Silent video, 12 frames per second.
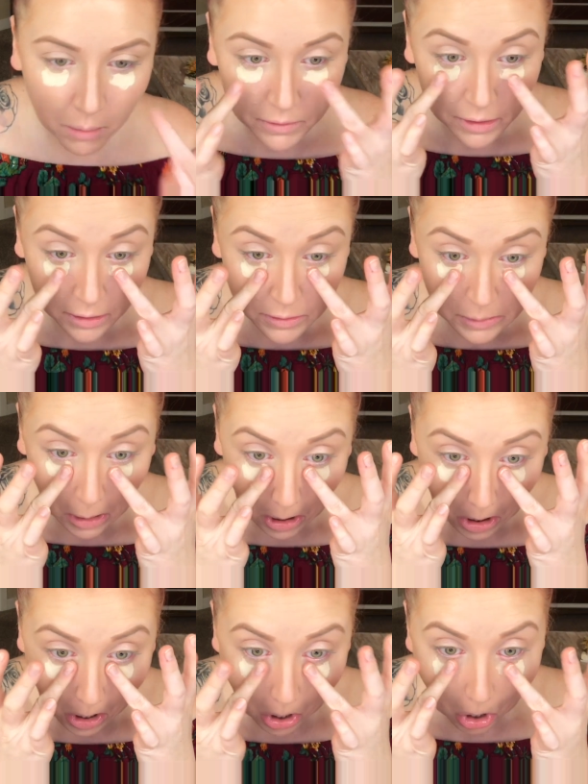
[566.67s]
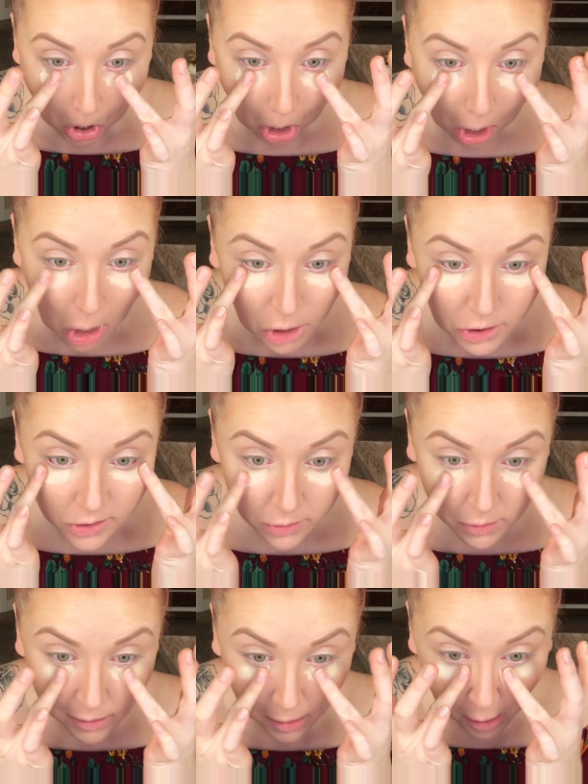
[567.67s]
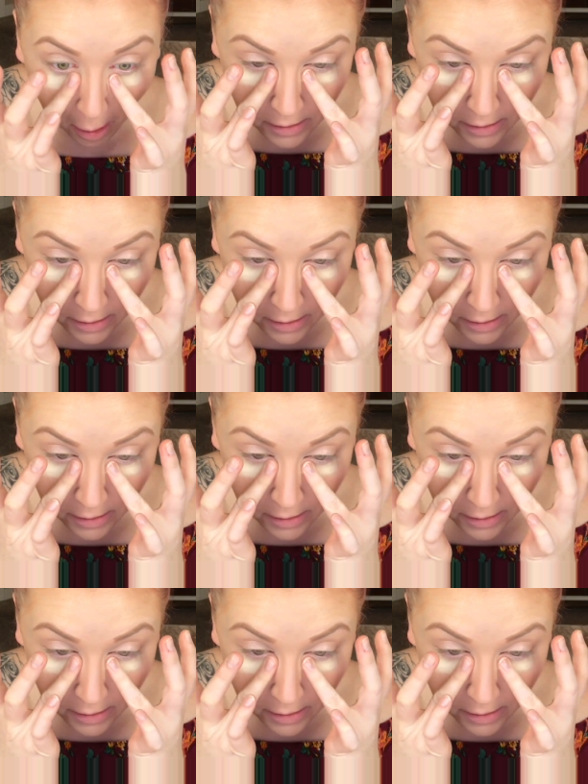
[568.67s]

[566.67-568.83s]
Then I just kind of, I like to do the,